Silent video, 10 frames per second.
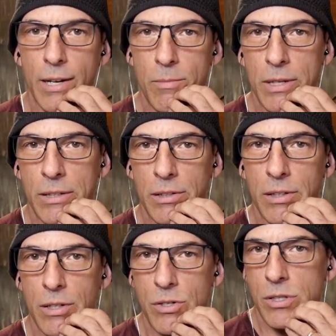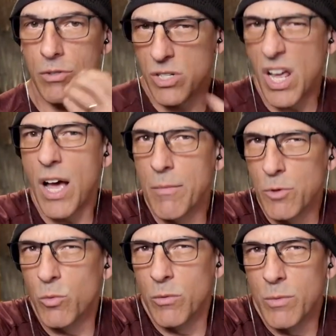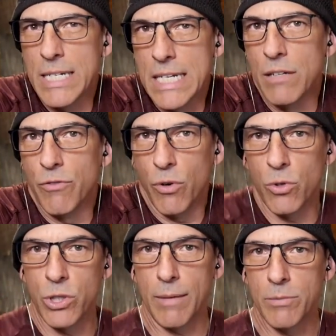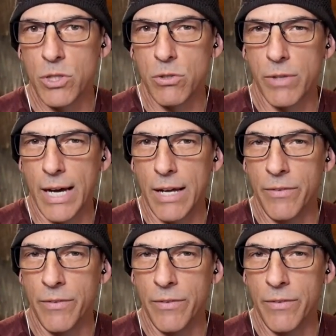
I mean, there's, there's times when we need Photoshop to do that.